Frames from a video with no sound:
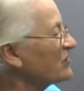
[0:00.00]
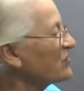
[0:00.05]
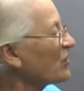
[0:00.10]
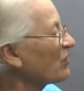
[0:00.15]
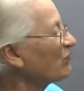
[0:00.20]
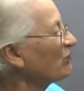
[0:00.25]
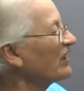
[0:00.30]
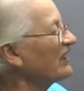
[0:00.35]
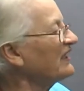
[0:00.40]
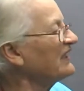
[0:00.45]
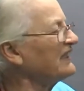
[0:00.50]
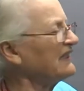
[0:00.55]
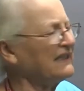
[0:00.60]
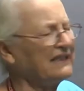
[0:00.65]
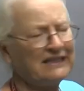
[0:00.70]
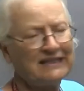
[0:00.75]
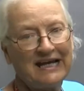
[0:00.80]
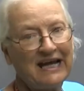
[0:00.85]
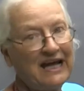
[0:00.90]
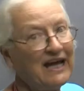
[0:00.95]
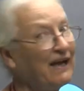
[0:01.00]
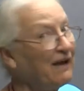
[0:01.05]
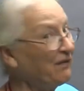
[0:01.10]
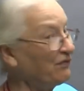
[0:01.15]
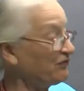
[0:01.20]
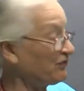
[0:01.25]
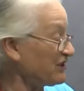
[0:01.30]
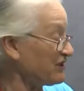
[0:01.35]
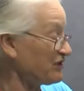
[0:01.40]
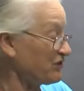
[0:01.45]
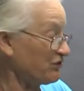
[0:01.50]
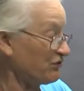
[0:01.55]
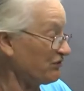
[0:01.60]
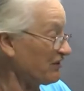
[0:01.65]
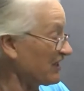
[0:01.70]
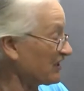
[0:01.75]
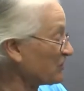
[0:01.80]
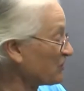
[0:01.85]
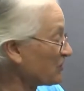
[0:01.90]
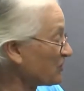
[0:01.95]
are running in every
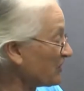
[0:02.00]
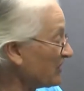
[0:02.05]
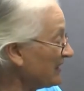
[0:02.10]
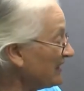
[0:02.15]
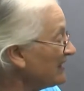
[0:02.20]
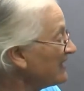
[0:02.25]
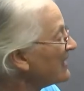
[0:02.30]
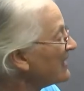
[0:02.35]
direction.